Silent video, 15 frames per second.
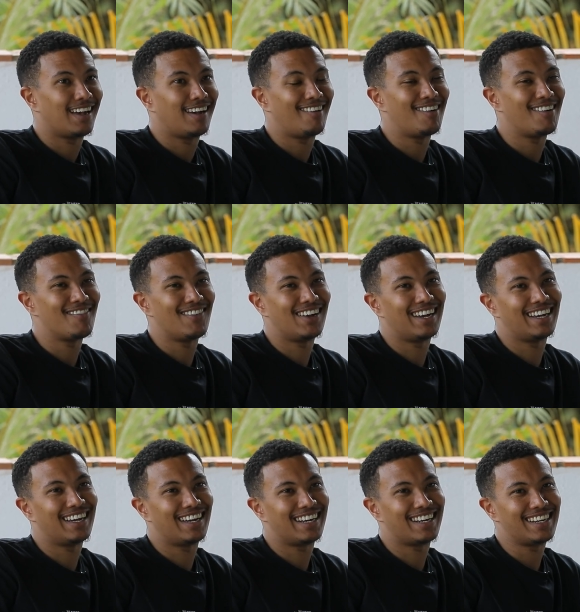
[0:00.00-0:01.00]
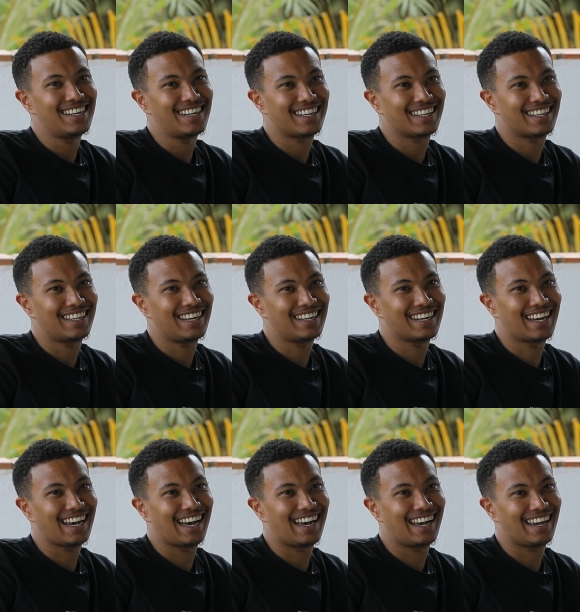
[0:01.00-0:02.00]
Oh man, that
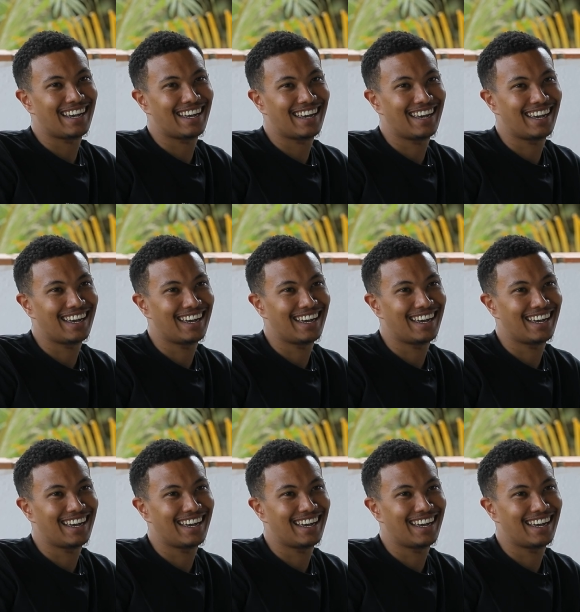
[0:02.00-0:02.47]
guy,